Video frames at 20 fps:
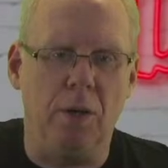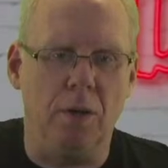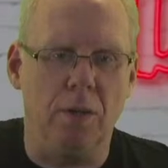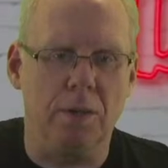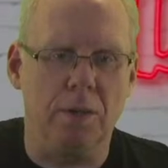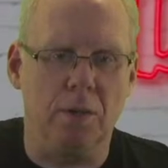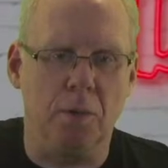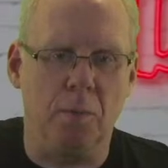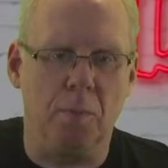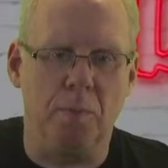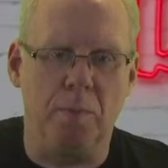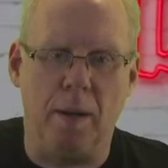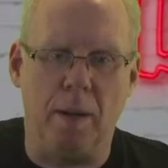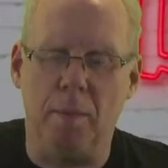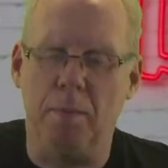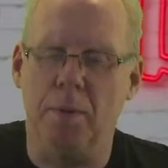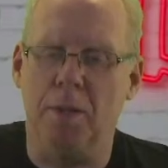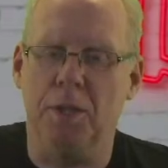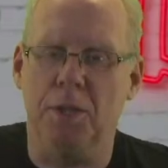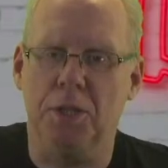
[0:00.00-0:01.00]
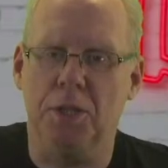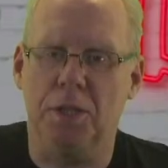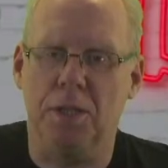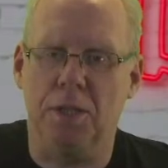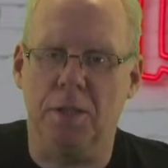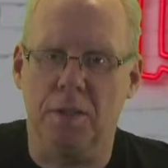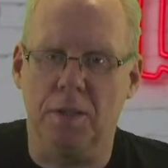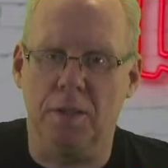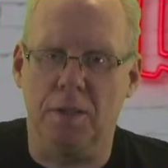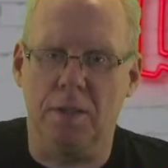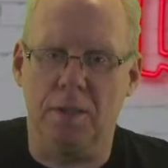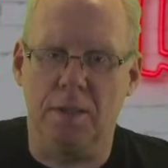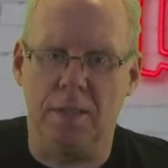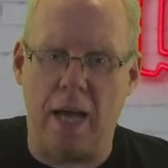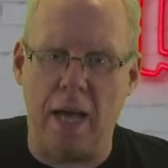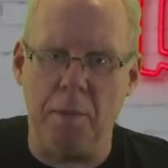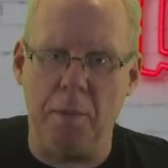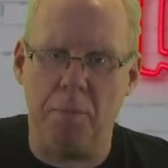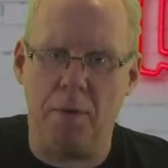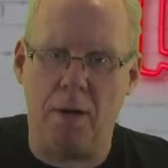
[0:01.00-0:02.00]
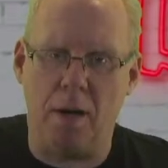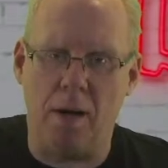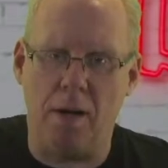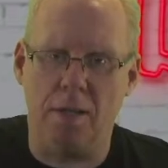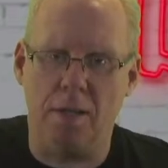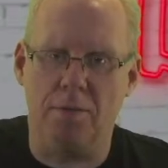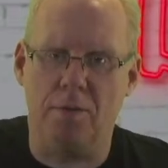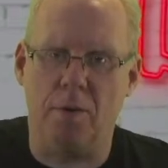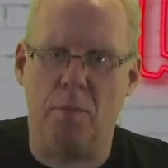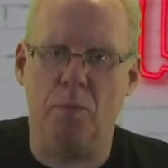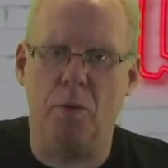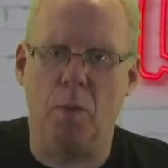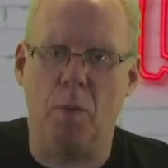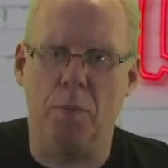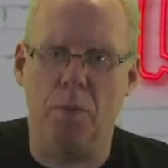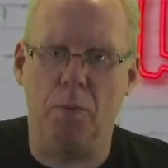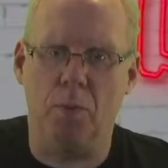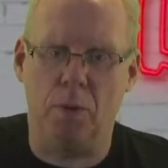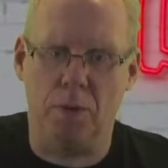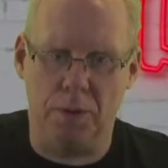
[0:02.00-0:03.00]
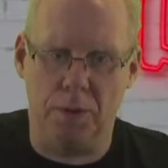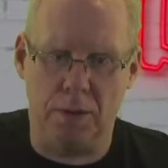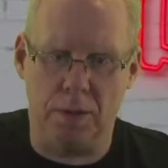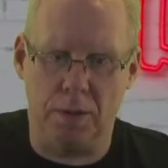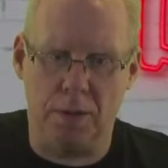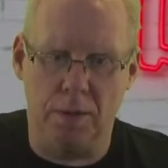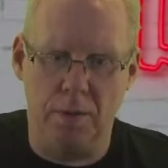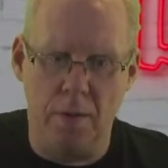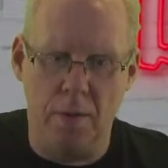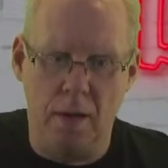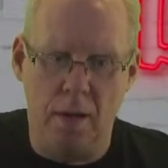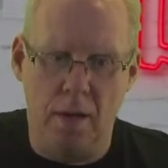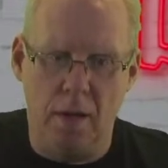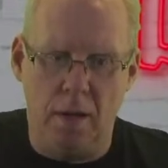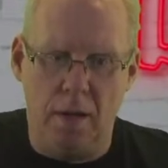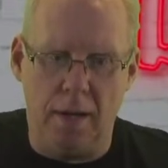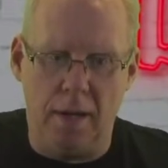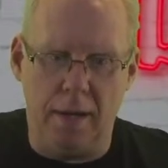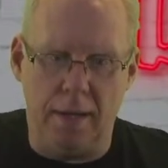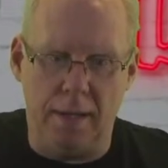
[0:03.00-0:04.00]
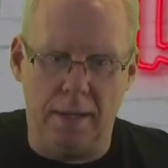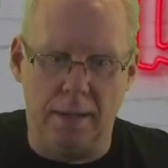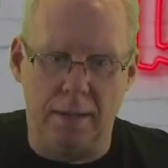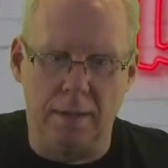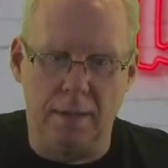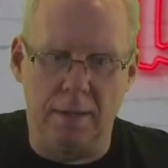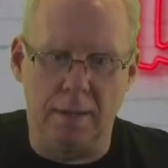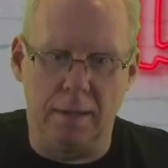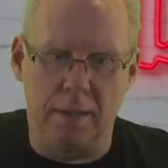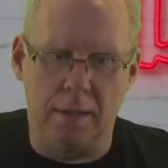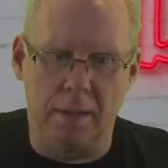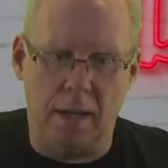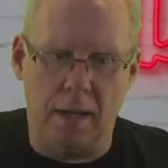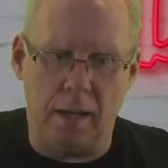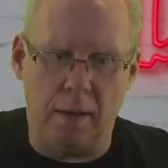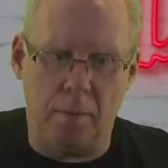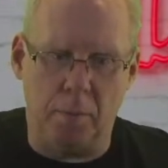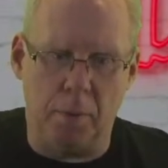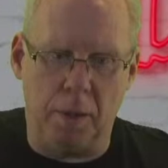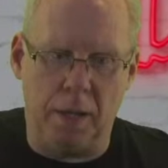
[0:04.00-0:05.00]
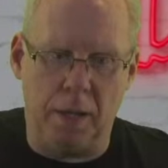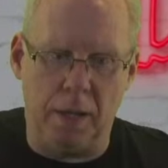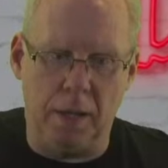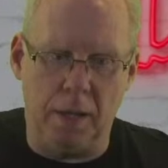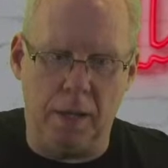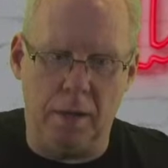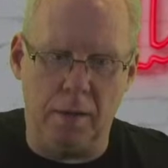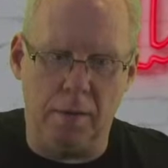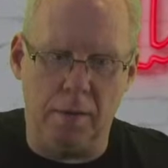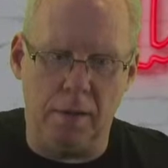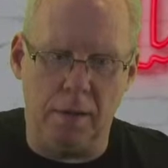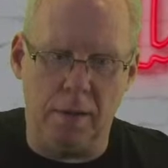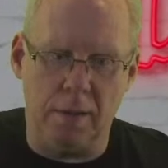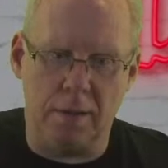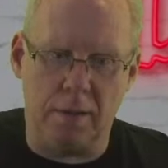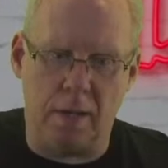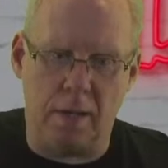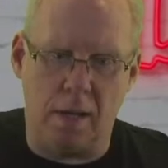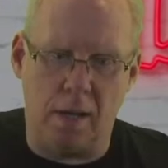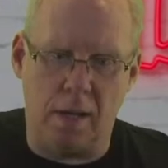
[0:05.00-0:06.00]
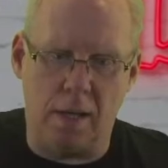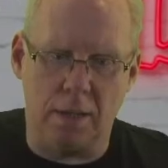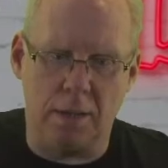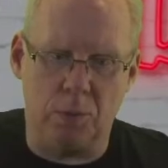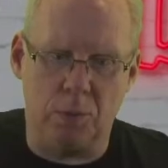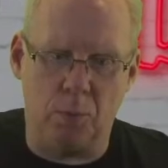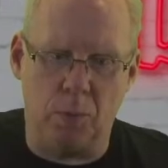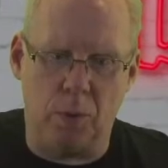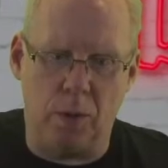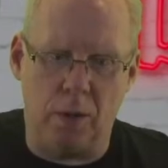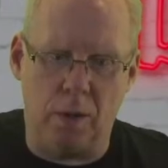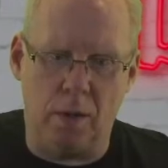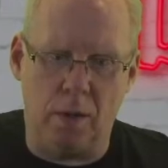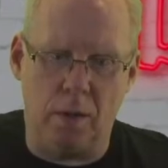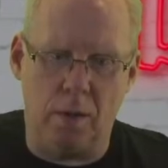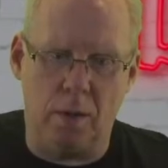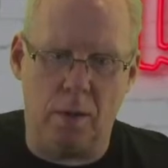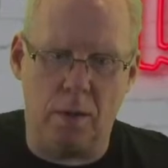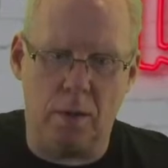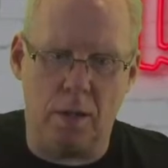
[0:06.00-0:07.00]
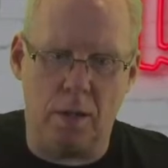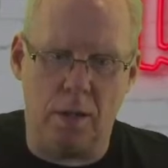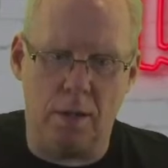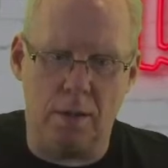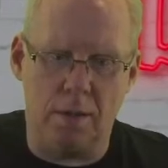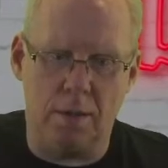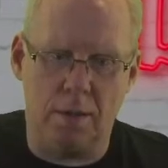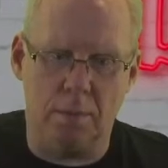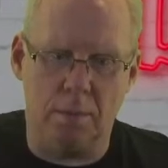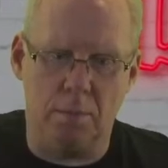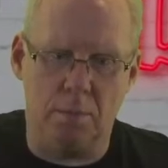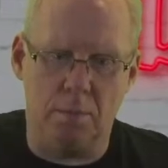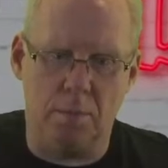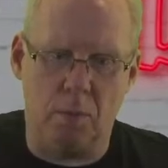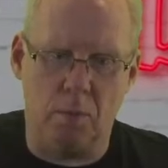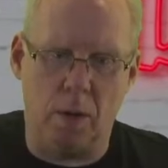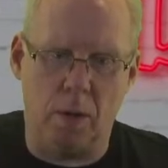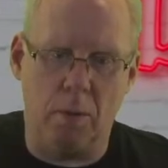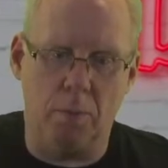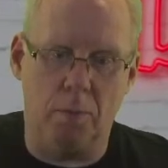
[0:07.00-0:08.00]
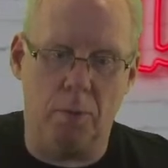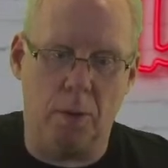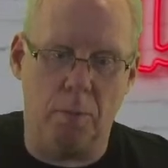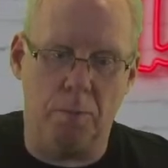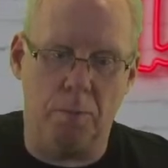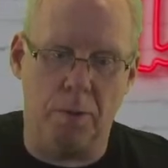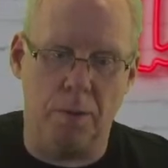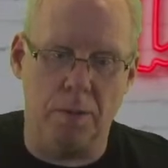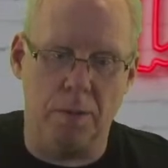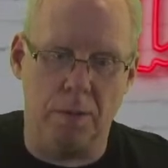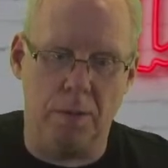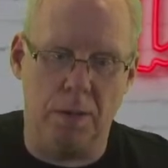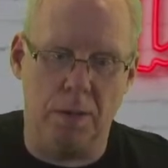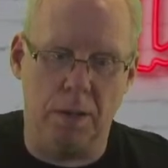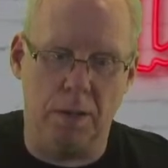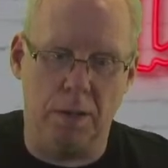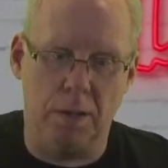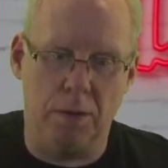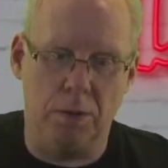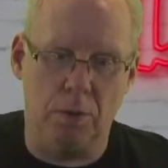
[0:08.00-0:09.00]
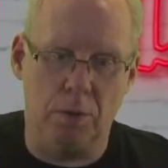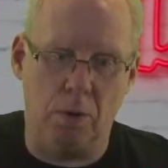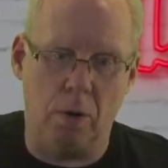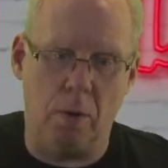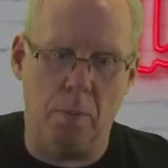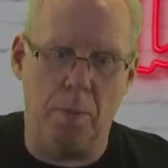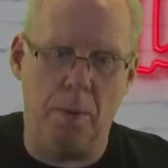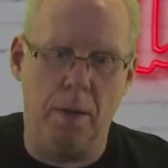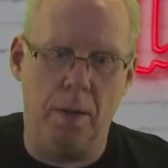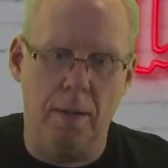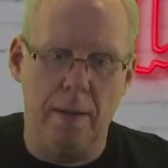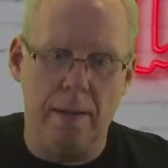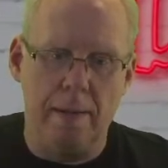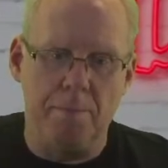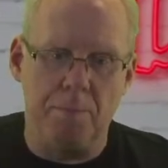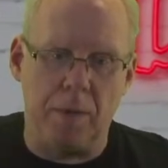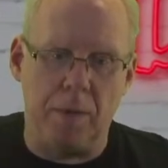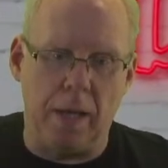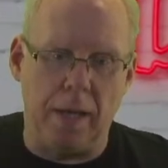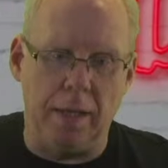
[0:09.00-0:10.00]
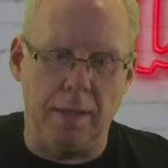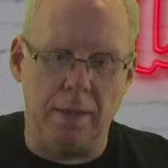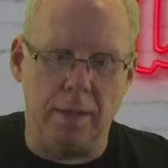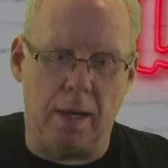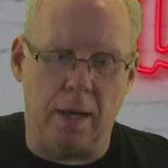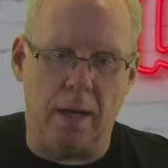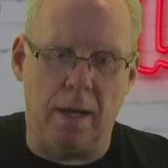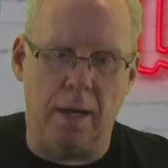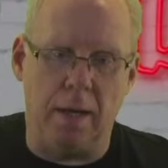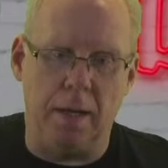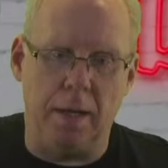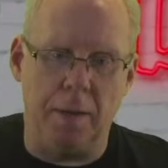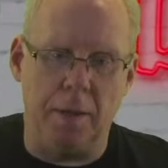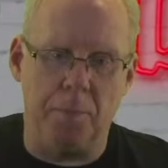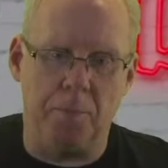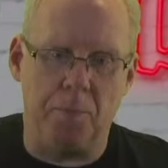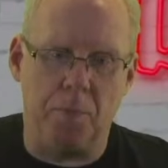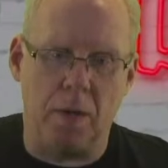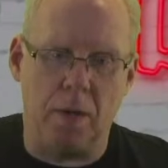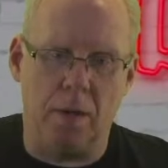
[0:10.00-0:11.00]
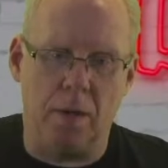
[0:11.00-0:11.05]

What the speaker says: also published the Tamed Cards from Tommy Wonder. And at the beginning, these cards were were printed here in Europe, and I